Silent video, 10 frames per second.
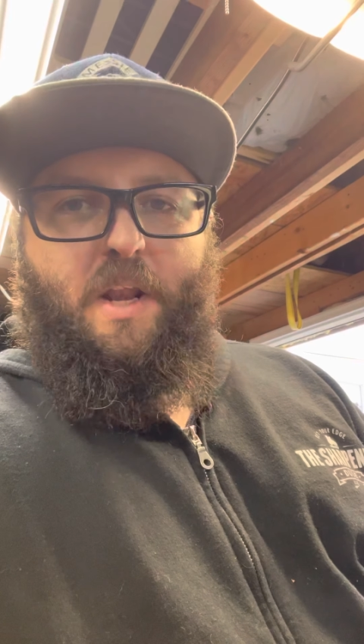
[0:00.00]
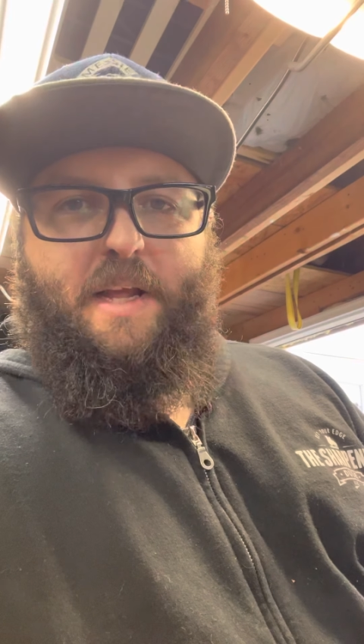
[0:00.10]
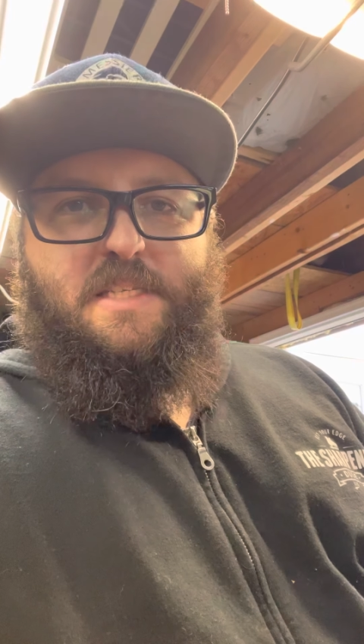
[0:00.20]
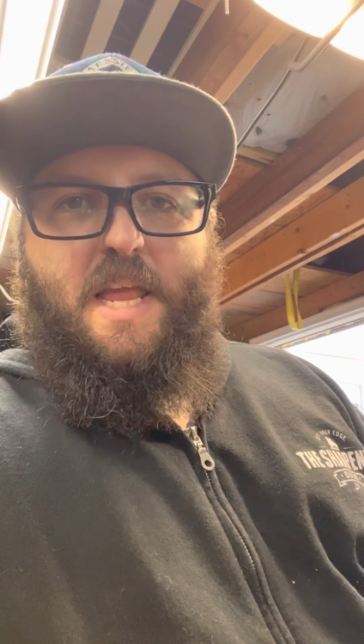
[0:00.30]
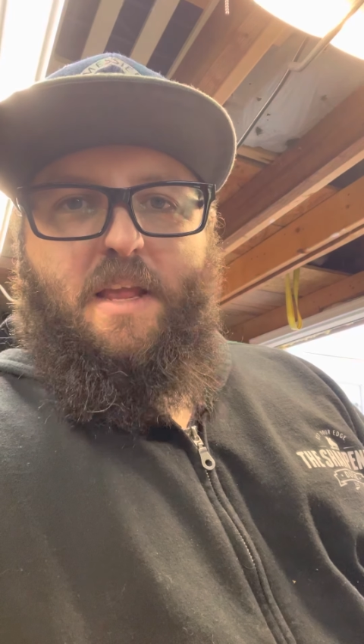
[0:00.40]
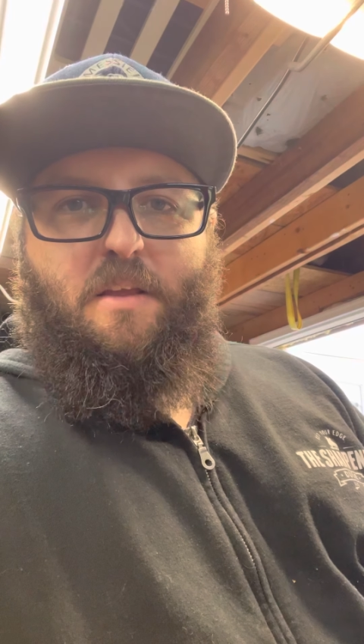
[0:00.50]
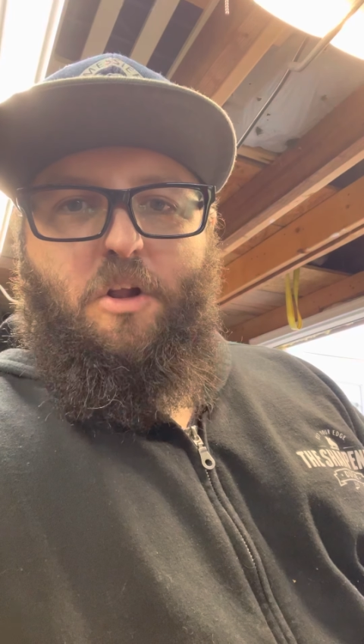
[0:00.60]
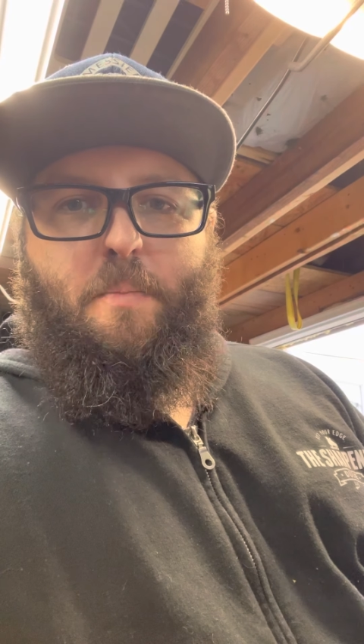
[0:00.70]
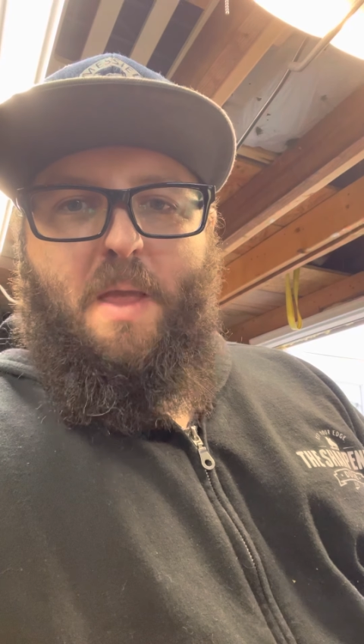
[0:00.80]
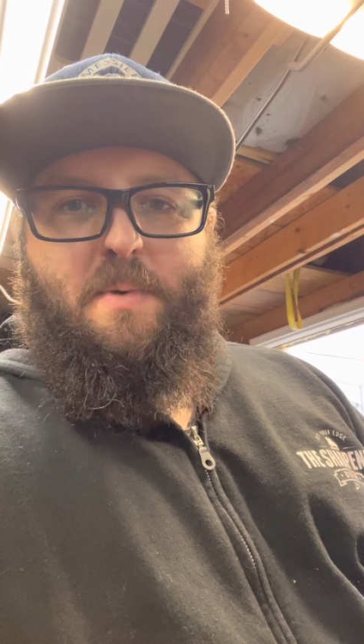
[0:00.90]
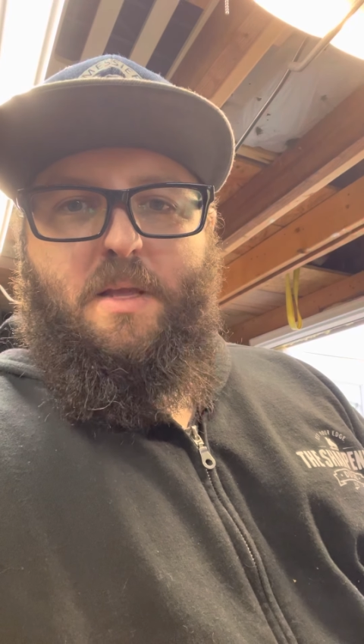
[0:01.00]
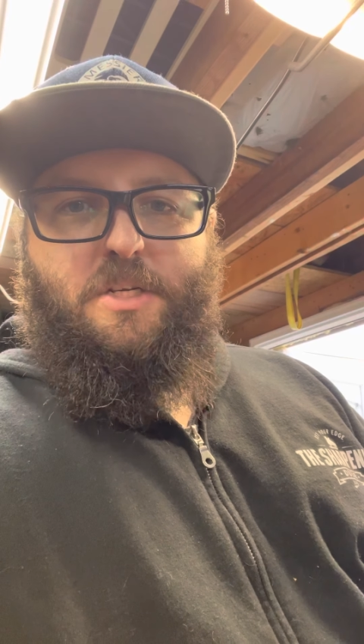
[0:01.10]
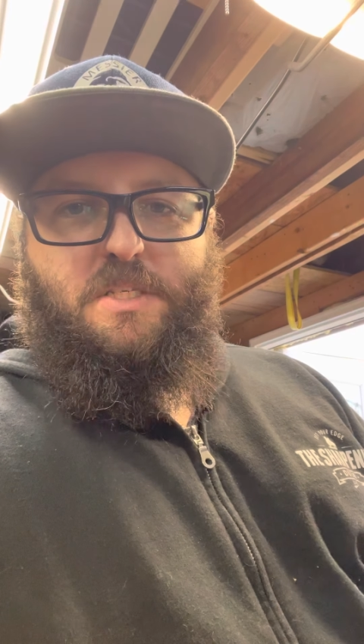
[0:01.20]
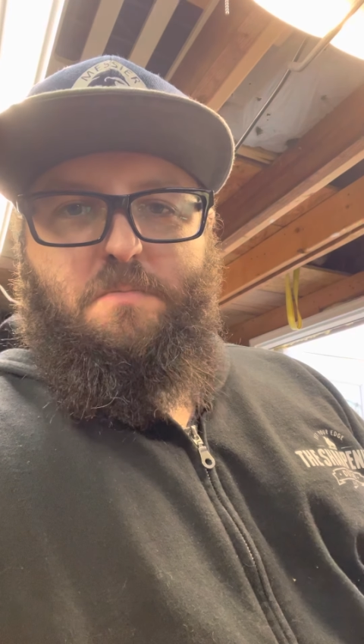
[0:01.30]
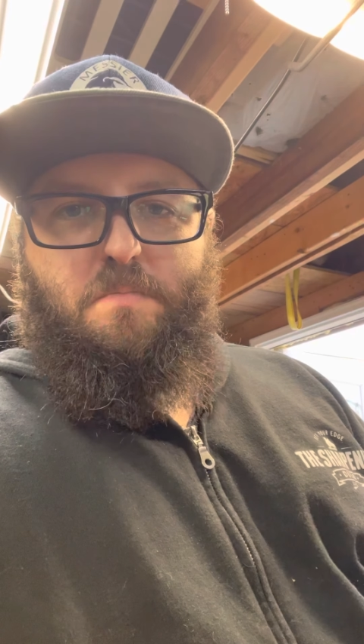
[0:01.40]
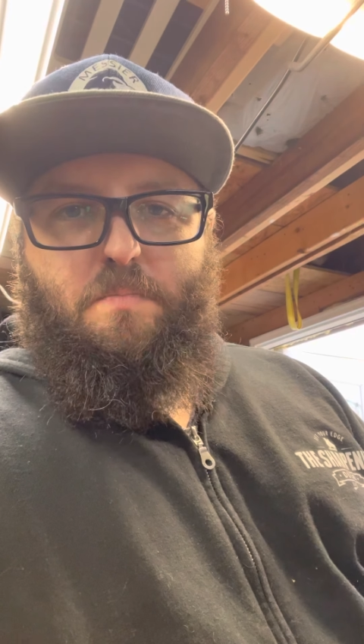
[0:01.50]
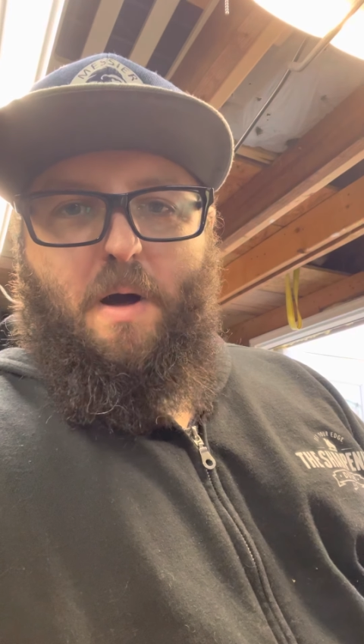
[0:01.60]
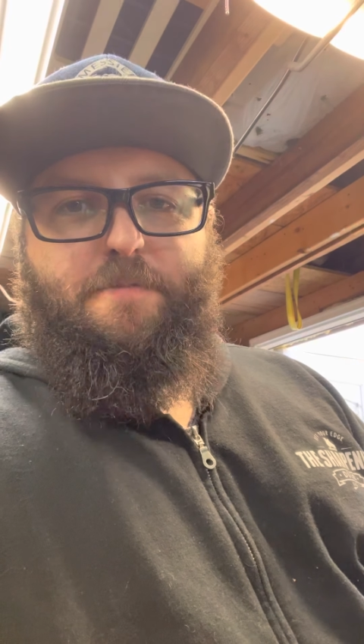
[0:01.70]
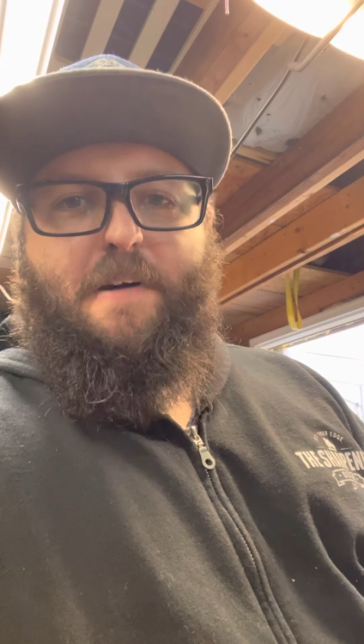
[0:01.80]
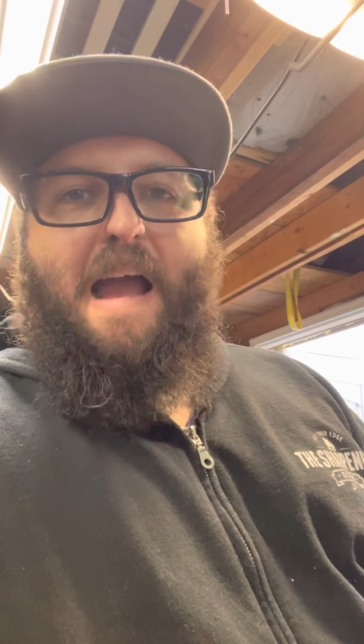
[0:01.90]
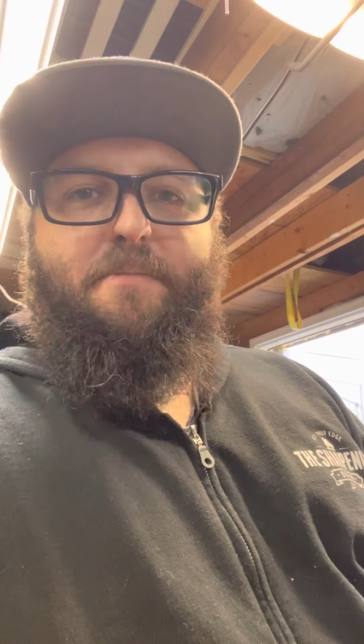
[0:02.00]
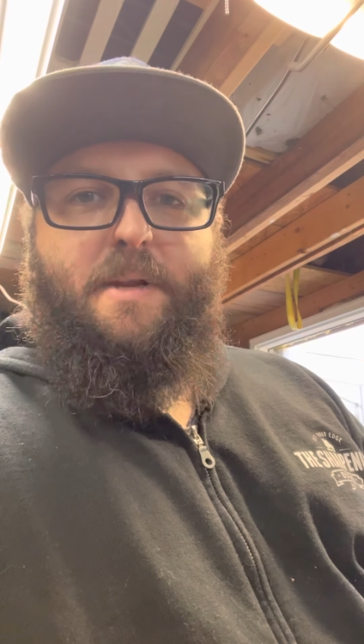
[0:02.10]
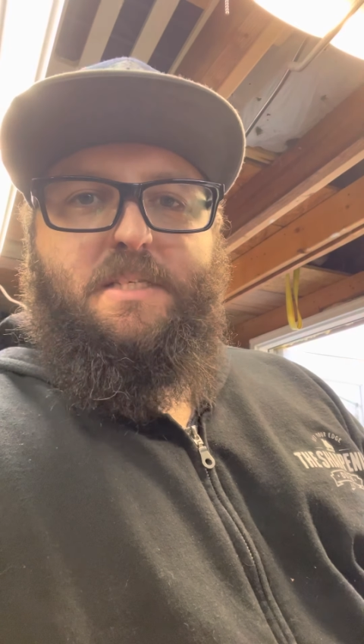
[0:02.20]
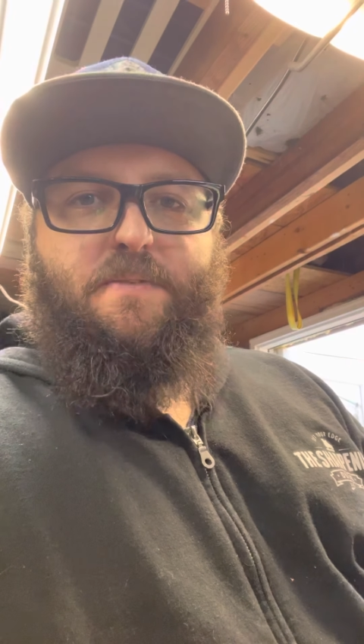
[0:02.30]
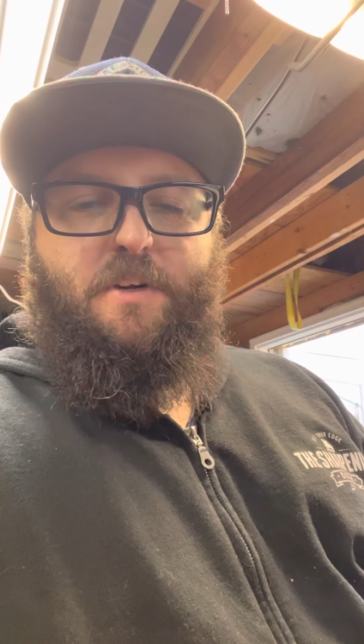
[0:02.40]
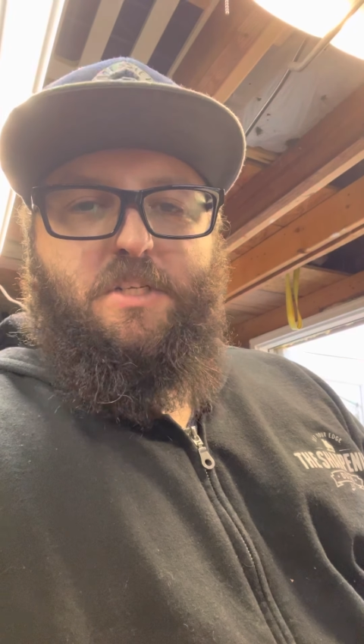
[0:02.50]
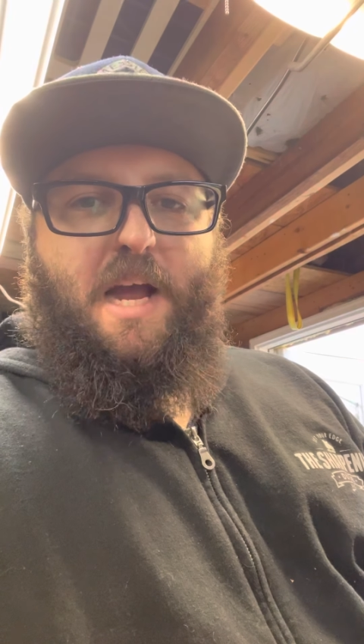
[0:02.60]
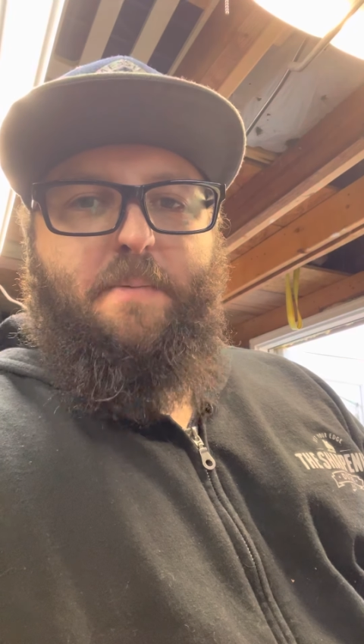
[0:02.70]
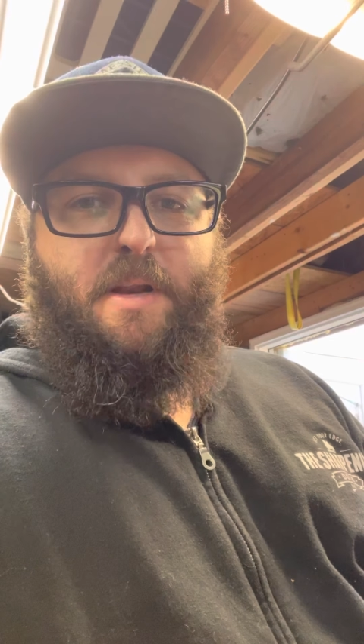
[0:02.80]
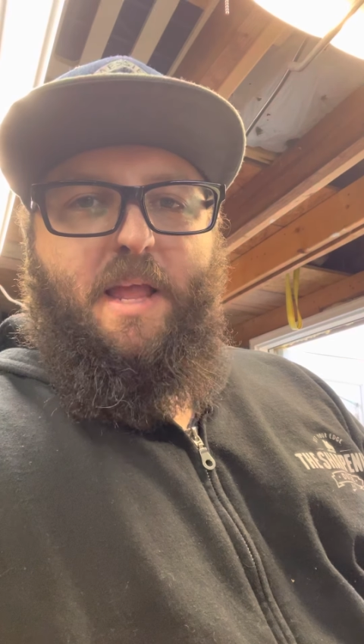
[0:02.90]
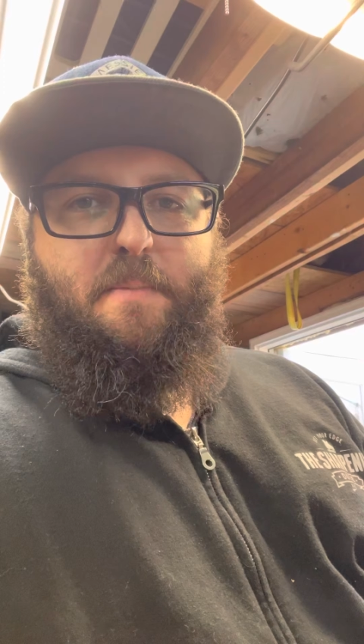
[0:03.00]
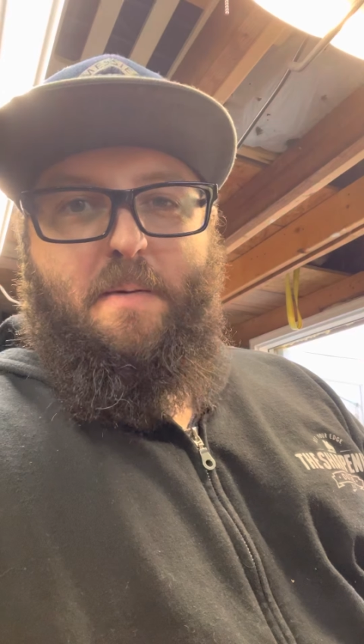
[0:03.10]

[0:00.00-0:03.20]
that I'd take maybe just about 5 minutes of your time today,